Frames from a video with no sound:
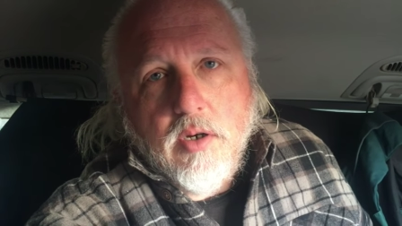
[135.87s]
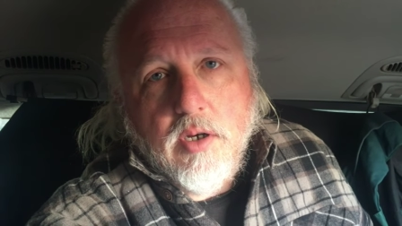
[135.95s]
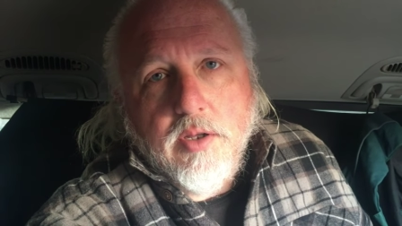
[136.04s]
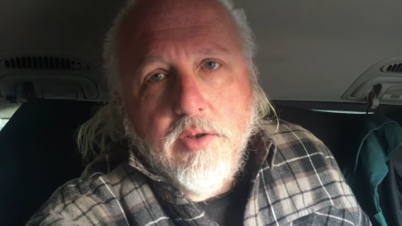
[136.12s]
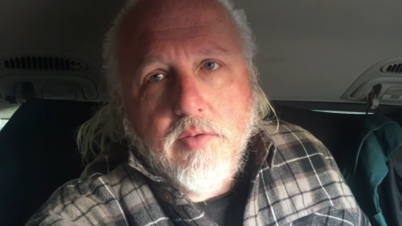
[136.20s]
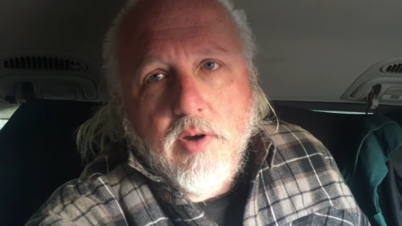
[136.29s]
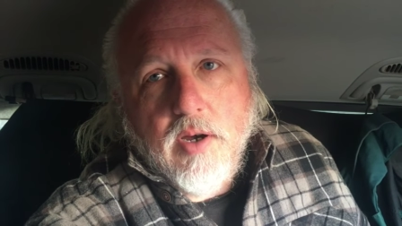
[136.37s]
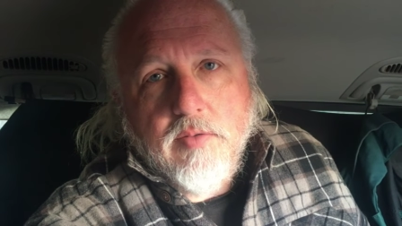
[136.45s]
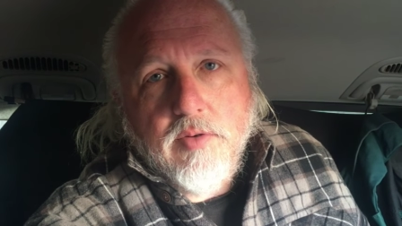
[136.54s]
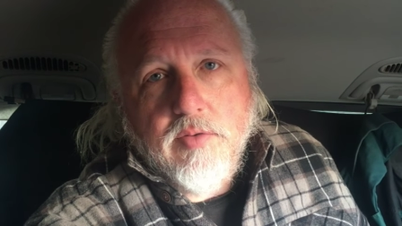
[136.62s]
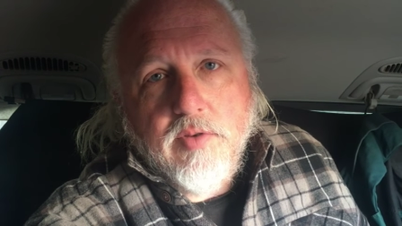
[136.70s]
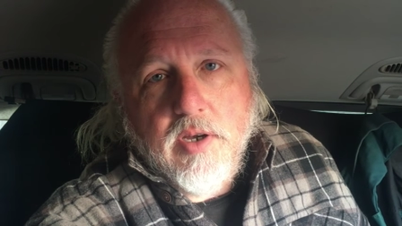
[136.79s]
on the
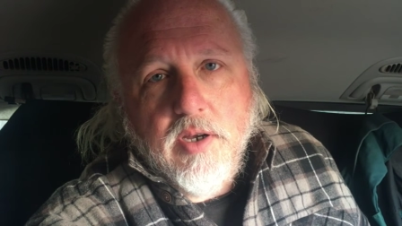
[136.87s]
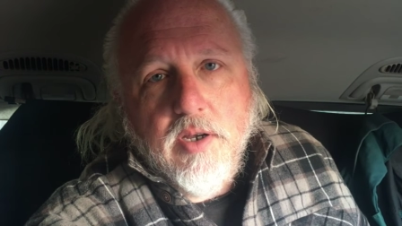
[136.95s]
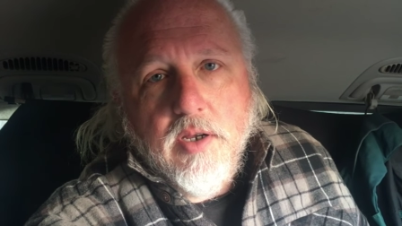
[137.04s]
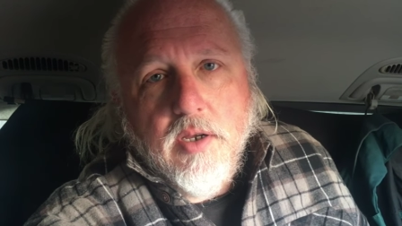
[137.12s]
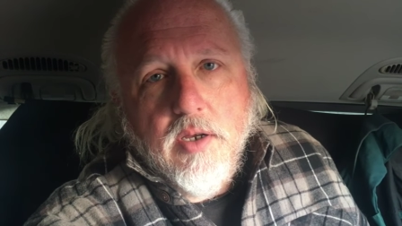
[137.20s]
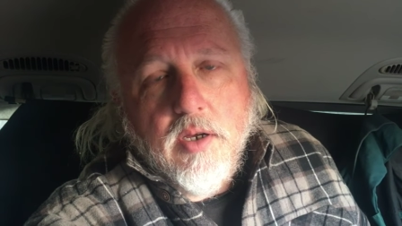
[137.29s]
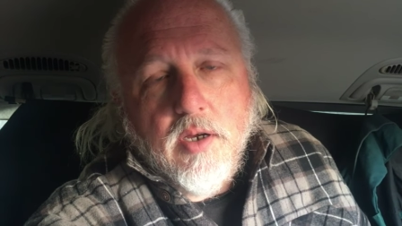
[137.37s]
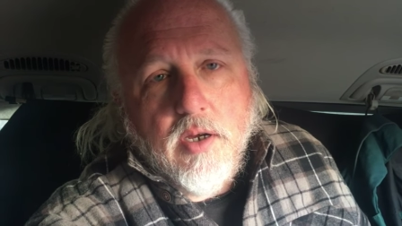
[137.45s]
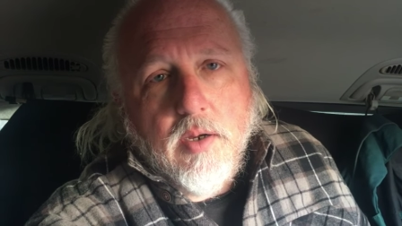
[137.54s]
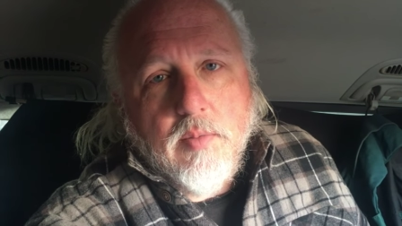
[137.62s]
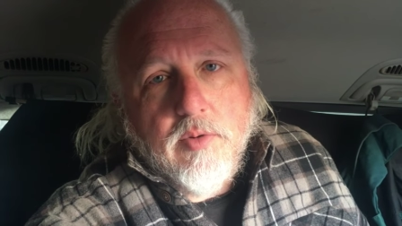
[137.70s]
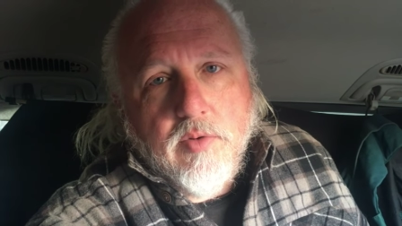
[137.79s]
driver's side
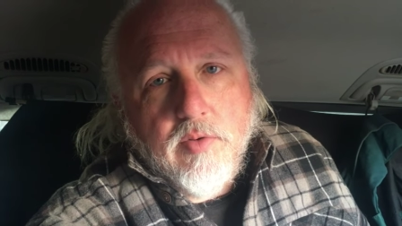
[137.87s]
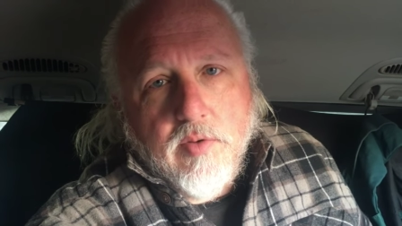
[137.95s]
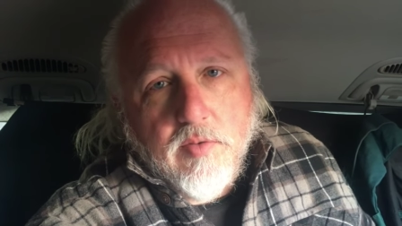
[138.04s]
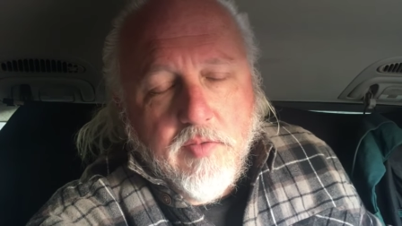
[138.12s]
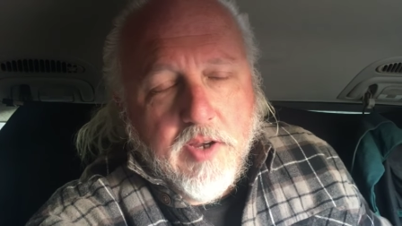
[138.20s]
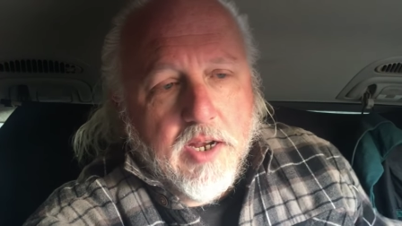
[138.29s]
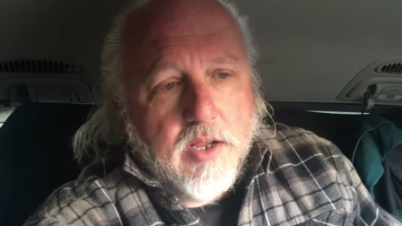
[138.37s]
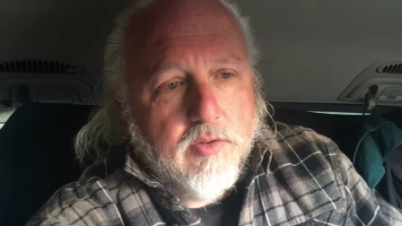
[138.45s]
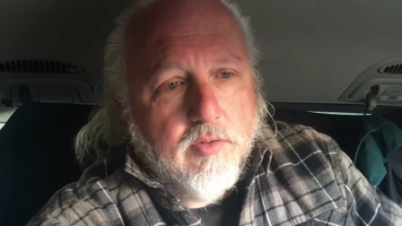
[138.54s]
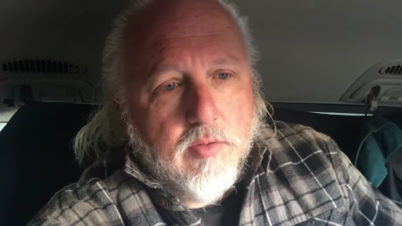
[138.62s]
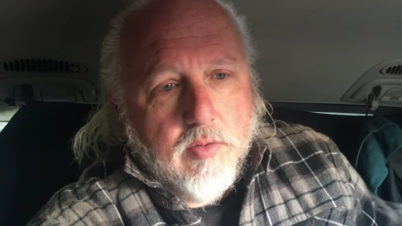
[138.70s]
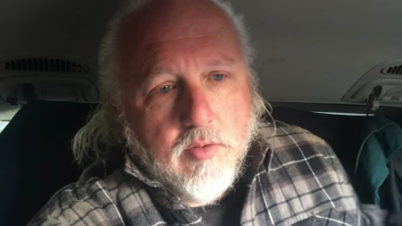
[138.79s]
because um, this van
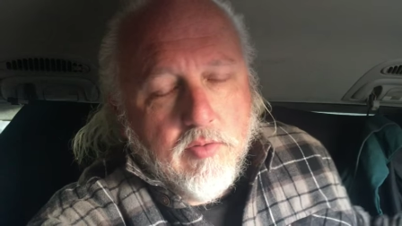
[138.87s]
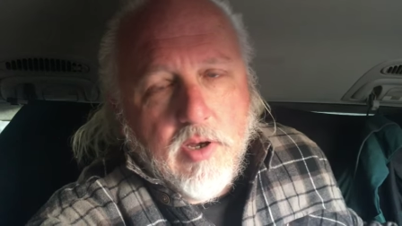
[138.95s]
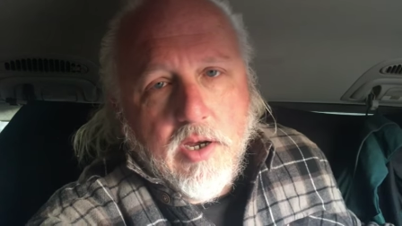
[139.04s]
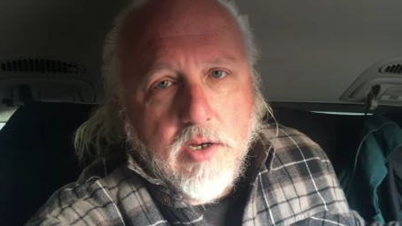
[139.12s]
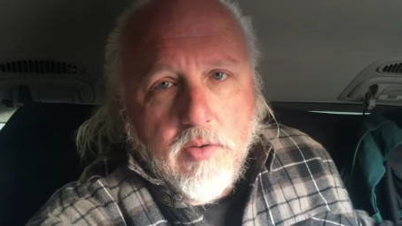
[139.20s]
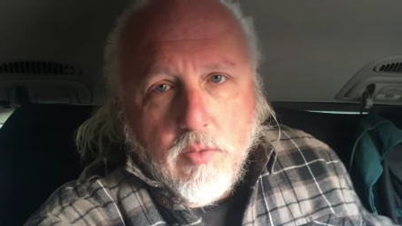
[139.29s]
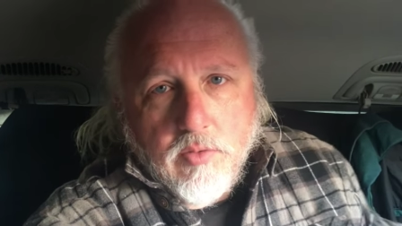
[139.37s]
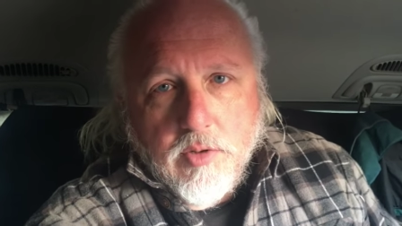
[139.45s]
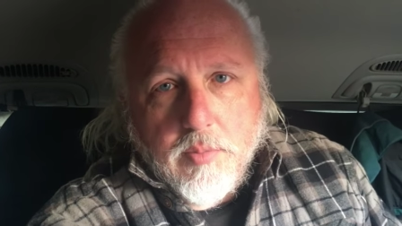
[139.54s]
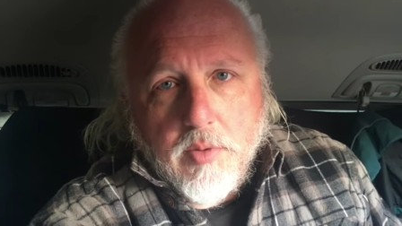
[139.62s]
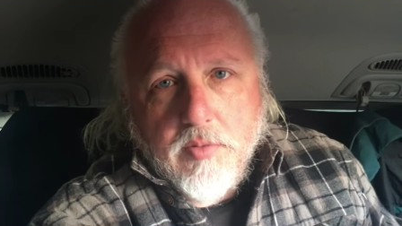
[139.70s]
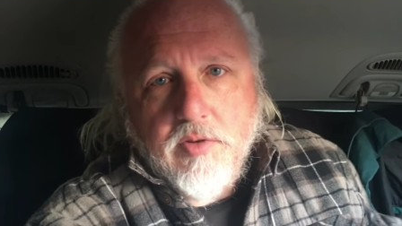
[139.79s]
has sliding doors
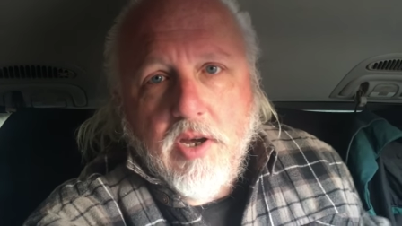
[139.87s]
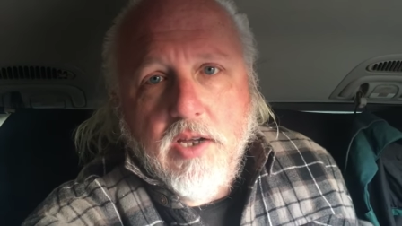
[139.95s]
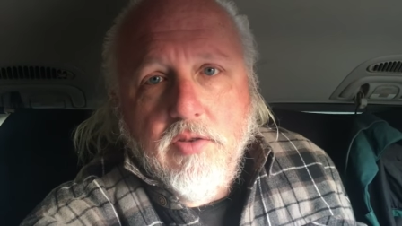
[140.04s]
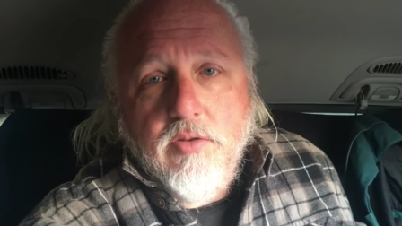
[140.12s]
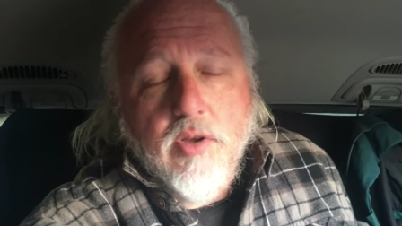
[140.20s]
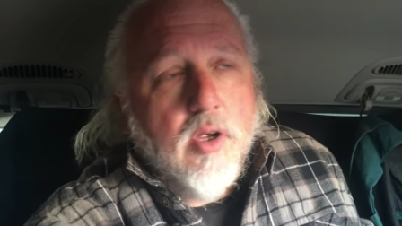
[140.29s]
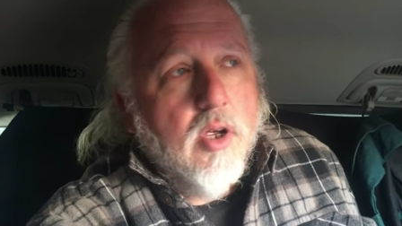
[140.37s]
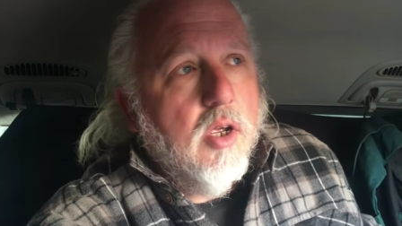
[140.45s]
on both sides.